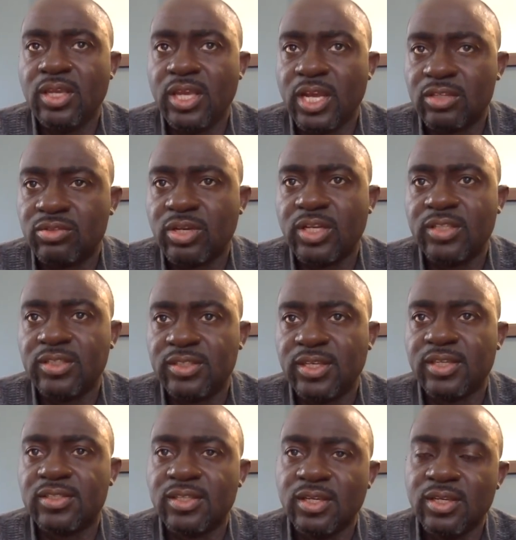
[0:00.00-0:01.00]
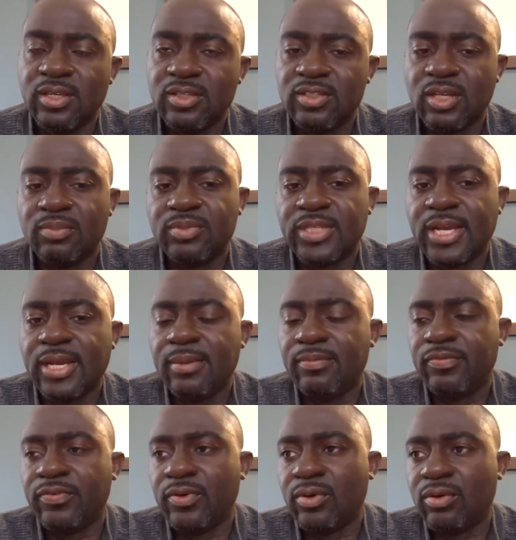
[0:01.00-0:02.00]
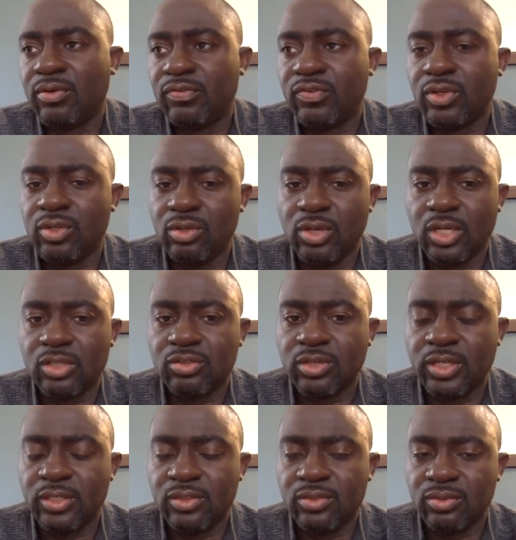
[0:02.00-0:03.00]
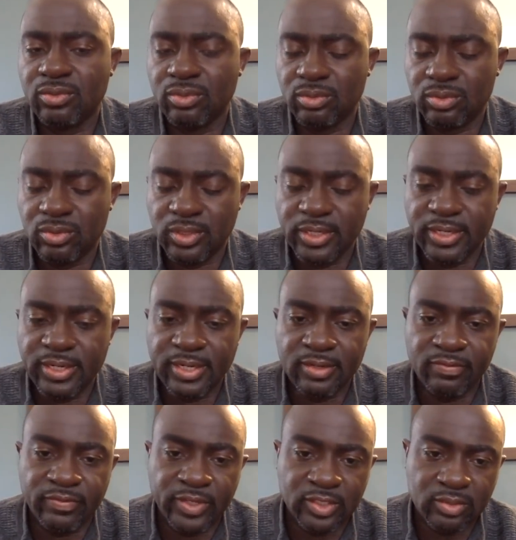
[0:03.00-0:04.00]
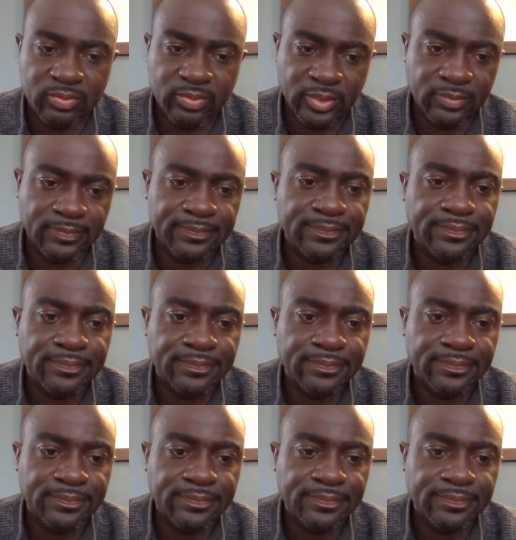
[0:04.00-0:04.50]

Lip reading: It actually takes some time for you actually to get that investment.